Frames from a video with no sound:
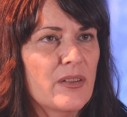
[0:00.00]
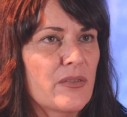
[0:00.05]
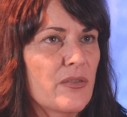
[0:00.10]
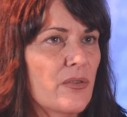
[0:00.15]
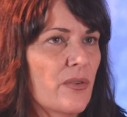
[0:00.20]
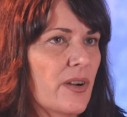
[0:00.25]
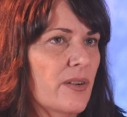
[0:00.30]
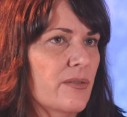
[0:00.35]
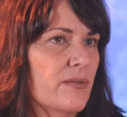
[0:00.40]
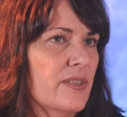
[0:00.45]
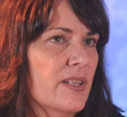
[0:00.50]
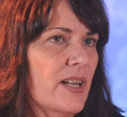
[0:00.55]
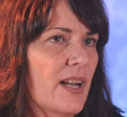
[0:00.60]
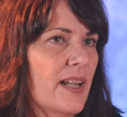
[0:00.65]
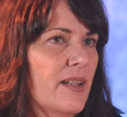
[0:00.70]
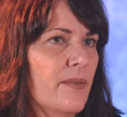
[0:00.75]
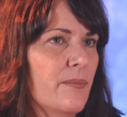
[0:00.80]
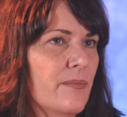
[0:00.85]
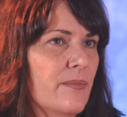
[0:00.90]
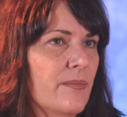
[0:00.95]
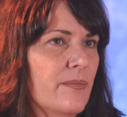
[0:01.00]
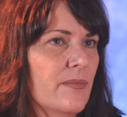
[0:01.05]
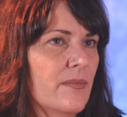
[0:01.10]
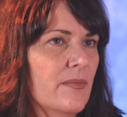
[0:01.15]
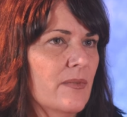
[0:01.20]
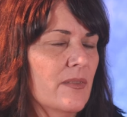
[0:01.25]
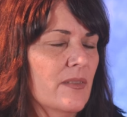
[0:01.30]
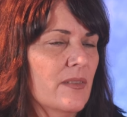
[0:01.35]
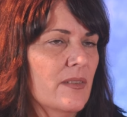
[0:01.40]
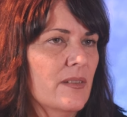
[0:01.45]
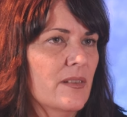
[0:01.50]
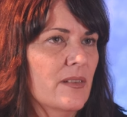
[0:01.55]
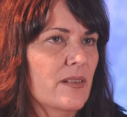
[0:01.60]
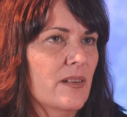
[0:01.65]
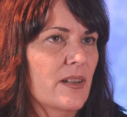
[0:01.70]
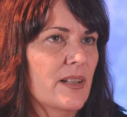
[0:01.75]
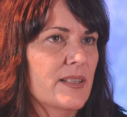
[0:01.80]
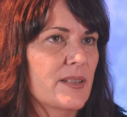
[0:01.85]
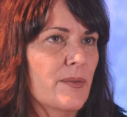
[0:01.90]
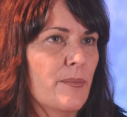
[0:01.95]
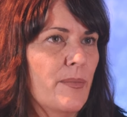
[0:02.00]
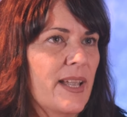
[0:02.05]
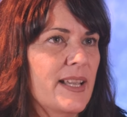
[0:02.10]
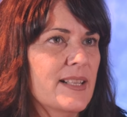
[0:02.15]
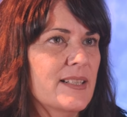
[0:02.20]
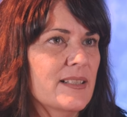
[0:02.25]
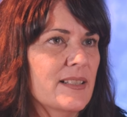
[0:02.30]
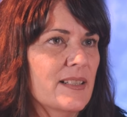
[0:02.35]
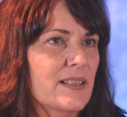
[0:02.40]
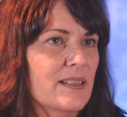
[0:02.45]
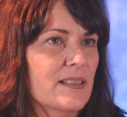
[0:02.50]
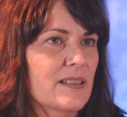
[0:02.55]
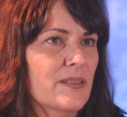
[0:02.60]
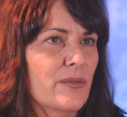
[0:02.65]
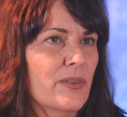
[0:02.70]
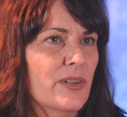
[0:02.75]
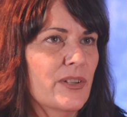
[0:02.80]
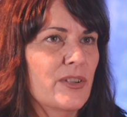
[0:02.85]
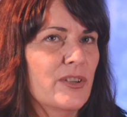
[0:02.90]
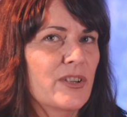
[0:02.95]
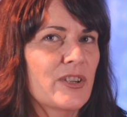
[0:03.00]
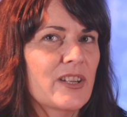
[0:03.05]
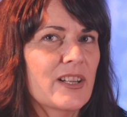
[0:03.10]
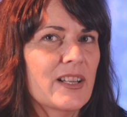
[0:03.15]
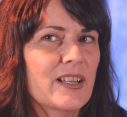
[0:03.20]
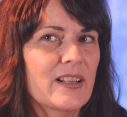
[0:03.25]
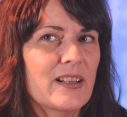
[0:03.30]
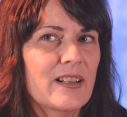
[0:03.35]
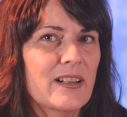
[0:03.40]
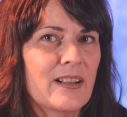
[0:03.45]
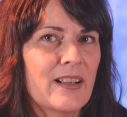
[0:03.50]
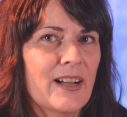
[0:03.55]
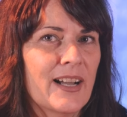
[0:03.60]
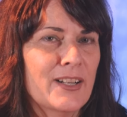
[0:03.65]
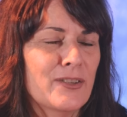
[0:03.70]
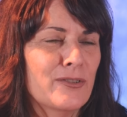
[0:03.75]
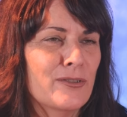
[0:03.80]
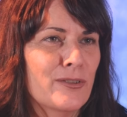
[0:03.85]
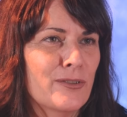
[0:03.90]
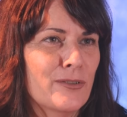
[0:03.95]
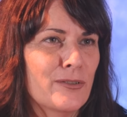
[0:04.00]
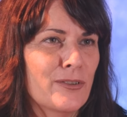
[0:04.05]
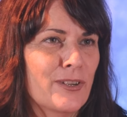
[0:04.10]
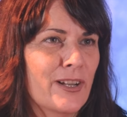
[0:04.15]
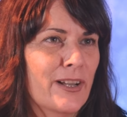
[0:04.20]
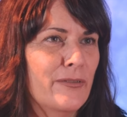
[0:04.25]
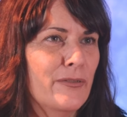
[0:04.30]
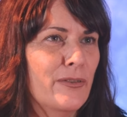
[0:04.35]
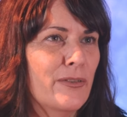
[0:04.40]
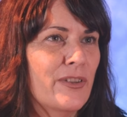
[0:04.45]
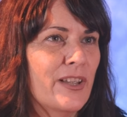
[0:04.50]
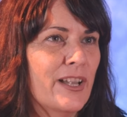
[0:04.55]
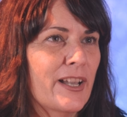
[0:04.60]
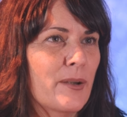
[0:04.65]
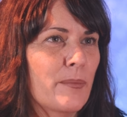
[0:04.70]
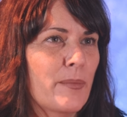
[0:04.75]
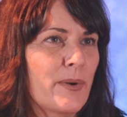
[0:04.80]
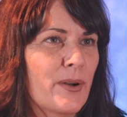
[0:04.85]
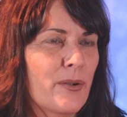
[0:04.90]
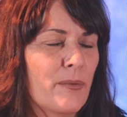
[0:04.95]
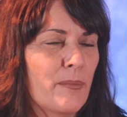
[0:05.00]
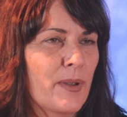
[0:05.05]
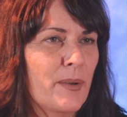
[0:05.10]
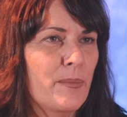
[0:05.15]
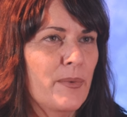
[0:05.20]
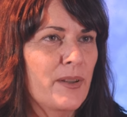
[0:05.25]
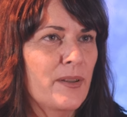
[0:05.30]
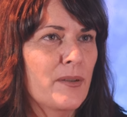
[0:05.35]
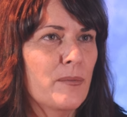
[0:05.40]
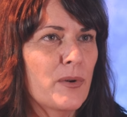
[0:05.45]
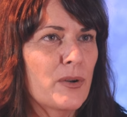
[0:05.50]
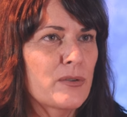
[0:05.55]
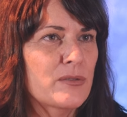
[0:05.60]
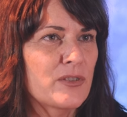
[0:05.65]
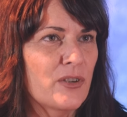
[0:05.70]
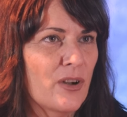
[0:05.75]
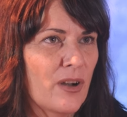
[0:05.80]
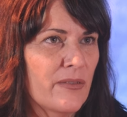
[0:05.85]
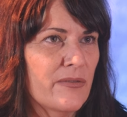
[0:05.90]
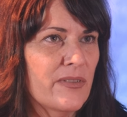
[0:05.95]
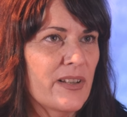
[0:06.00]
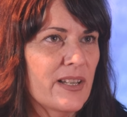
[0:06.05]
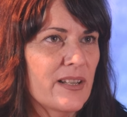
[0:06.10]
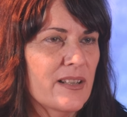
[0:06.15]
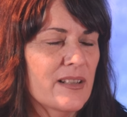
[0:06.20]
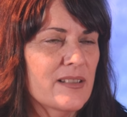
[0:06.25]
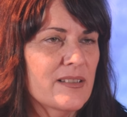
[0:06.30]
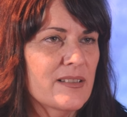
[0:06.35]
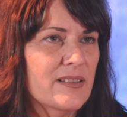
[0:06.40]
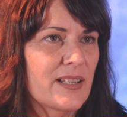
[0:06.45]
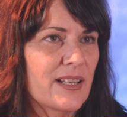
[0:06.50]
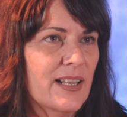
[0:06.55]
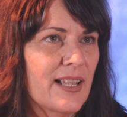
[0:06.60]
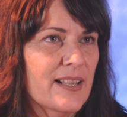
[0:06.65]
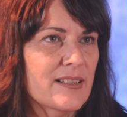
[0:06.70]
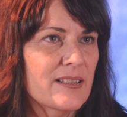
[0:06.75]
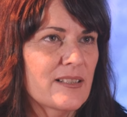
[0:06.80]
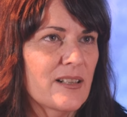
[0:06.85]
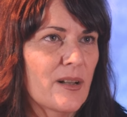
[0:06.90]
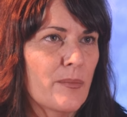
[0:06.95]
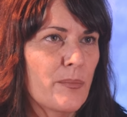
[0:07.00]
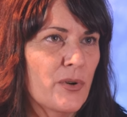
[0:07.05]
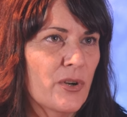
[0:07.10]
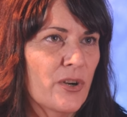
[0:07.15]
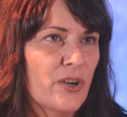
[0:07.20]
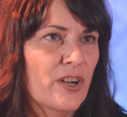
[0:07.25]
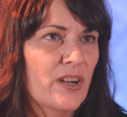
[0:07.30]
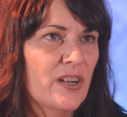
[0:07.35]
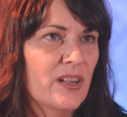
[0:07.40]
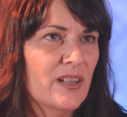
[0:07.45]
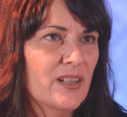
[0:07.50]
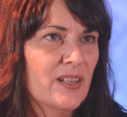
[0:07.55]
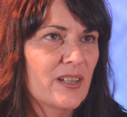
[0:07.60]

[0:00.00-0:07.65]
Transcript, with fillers: throughout time. It's amazing. When you look at, I don't know, if you think about maybe the most obvious, the Last Supper,